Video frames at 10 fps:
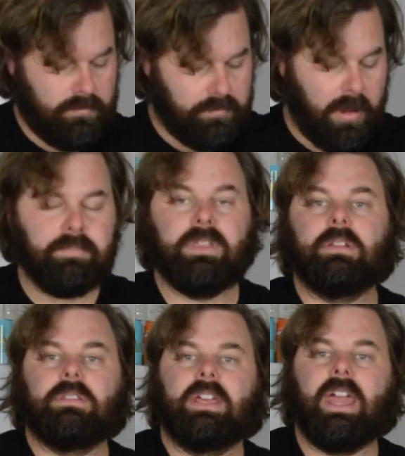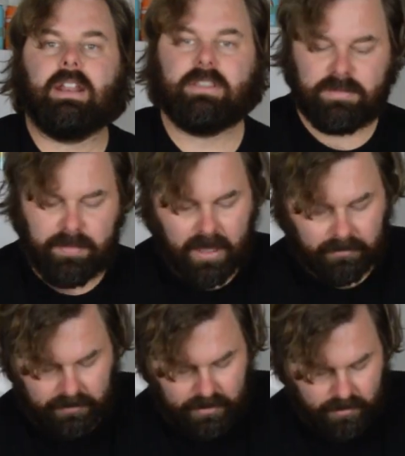pop the thing out of the
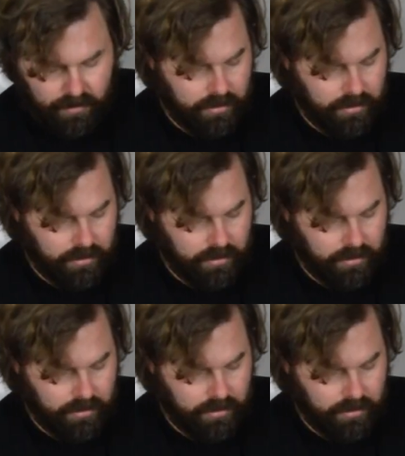spout and then you're all